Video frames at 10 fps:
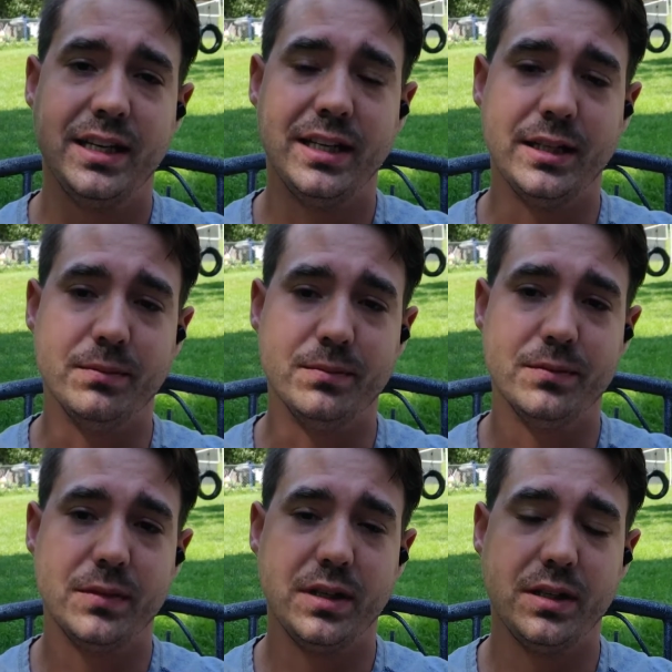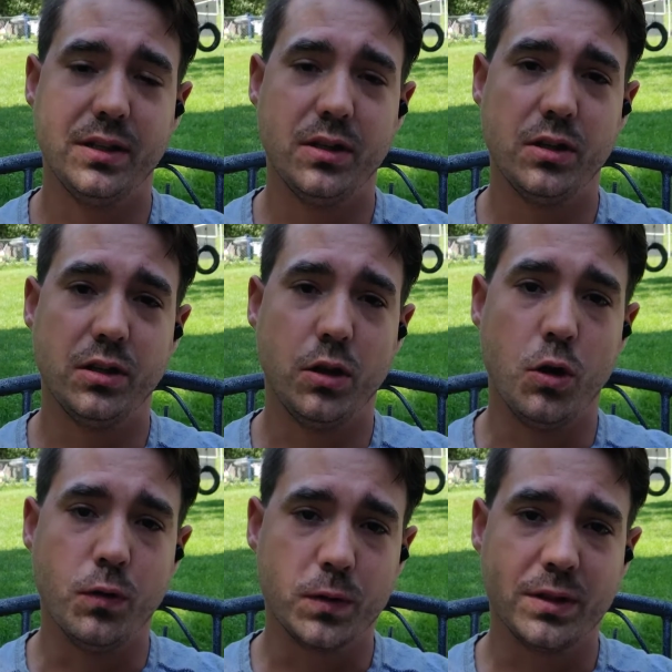am
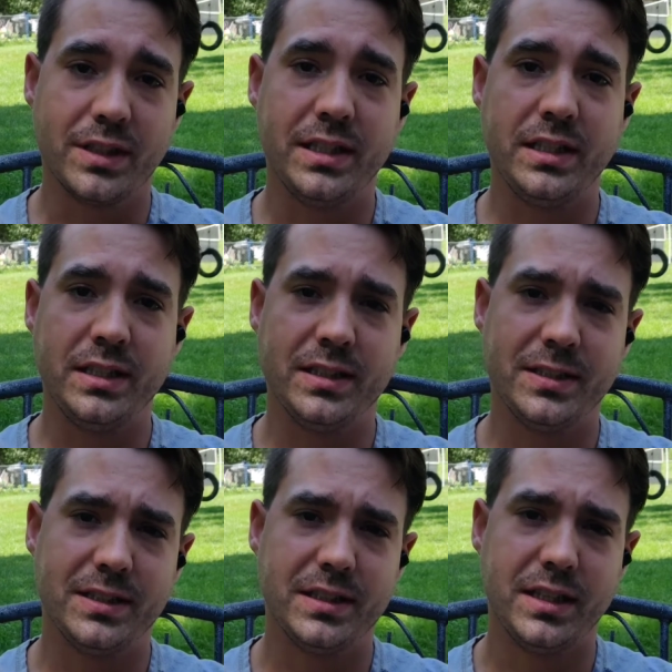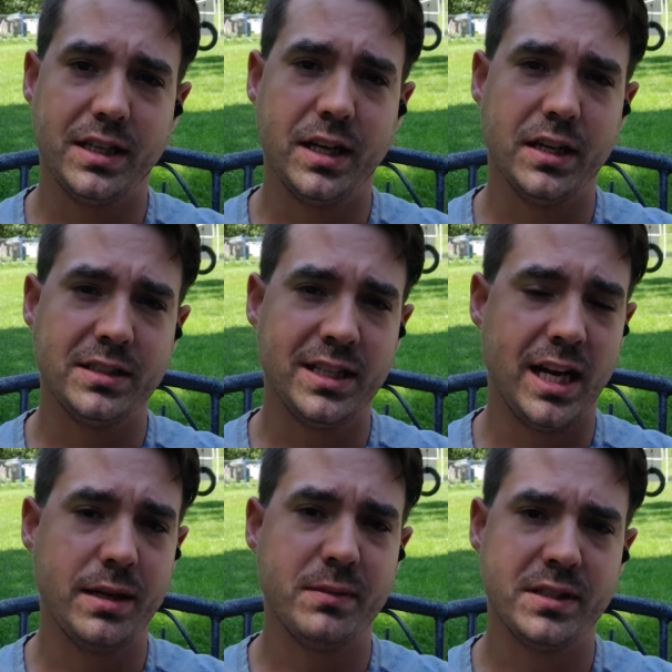overly
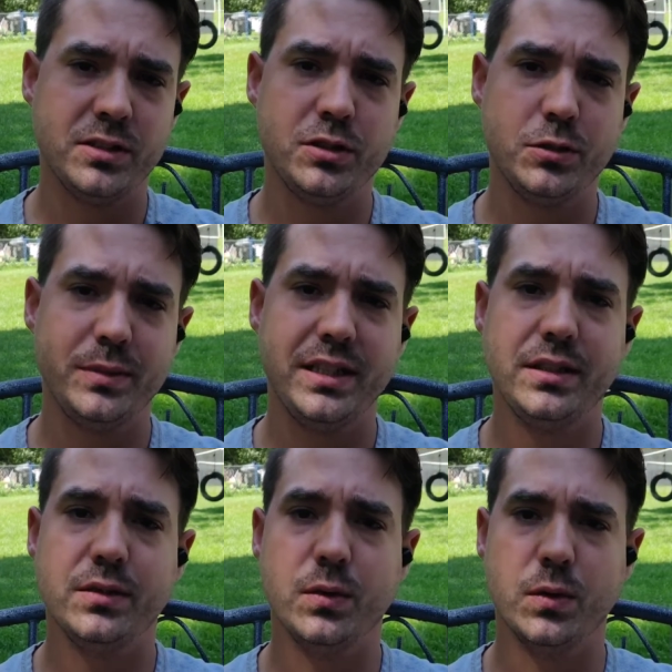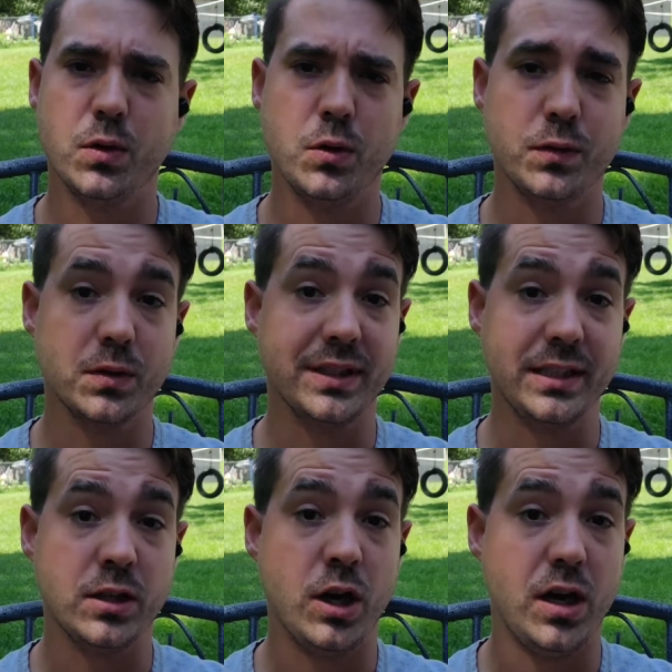time-consuming or overly
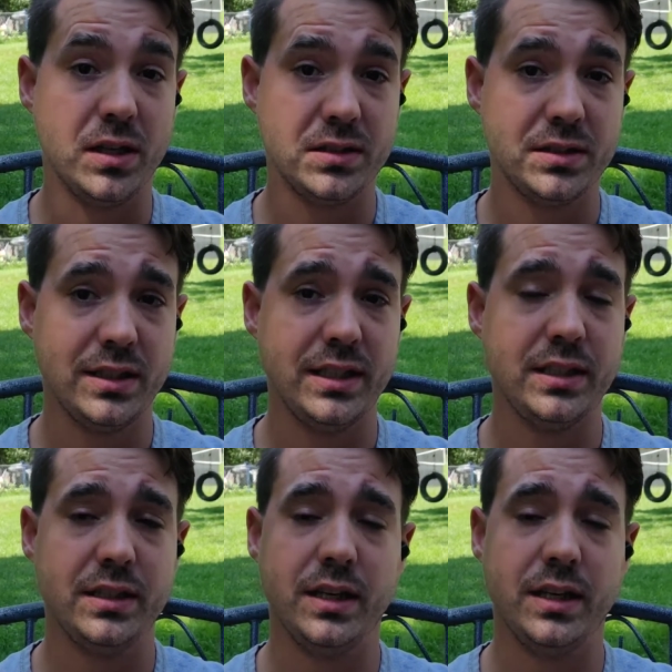costly.